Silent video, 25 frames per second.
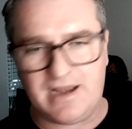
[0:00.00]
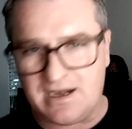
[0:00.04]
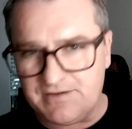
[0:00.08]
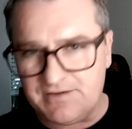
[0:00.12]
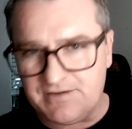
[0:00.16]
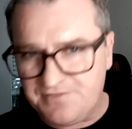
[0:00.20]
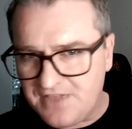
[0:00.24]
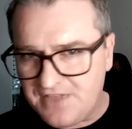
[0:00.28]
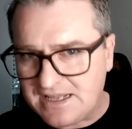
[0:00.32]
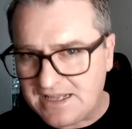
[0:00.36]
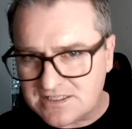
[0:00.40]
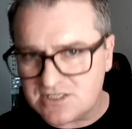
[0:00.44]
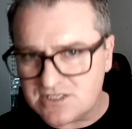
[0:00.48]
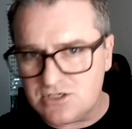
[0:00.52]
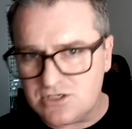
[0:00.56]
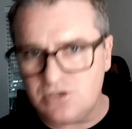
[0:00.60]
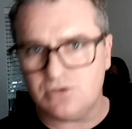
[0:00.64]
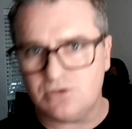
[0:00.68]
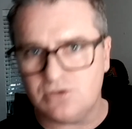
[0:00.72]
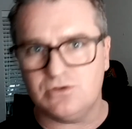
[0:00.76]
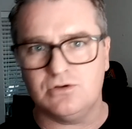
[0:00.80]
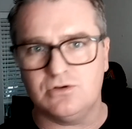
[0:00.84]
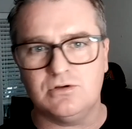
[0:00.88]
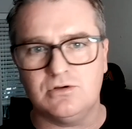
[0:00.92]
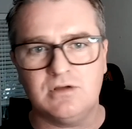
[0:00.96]
And if that's
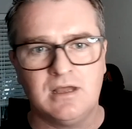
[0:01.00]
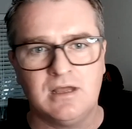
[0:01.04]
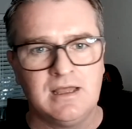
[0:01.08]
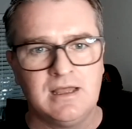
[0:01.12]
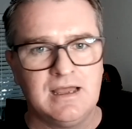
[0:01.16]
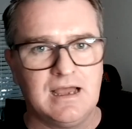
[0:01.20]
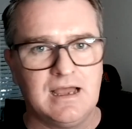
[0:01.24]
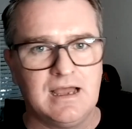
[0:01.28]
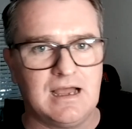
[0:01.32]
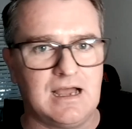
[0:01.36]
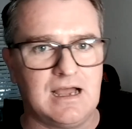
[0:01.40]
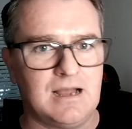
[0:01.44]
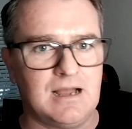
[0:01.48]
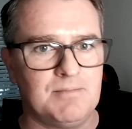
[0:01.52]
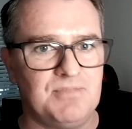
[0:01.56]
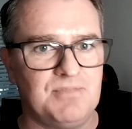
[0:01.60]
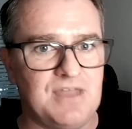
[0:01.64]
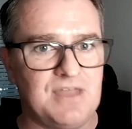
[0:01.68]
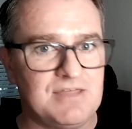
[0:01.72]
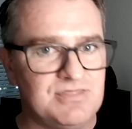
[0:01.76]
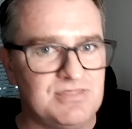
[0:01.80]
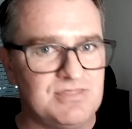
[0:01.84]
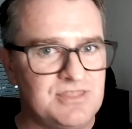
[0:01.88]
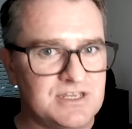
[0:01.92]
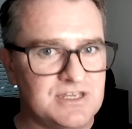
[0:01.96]
you,
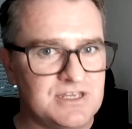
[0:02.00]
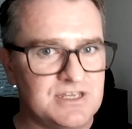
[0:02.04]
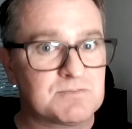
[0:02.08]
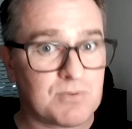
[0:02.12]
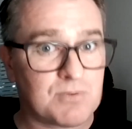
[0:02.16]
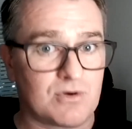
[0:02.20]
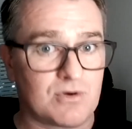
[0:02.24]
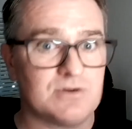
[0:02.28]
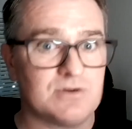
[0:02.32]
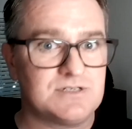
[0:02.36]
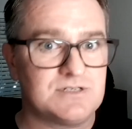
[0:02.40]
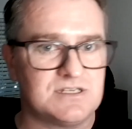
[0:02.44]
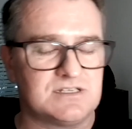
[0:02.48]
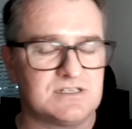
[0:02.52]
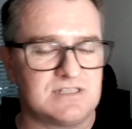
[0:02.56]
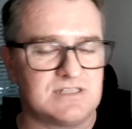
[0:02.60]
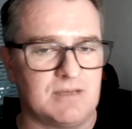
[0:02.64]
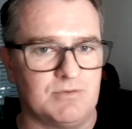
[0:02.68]
then this process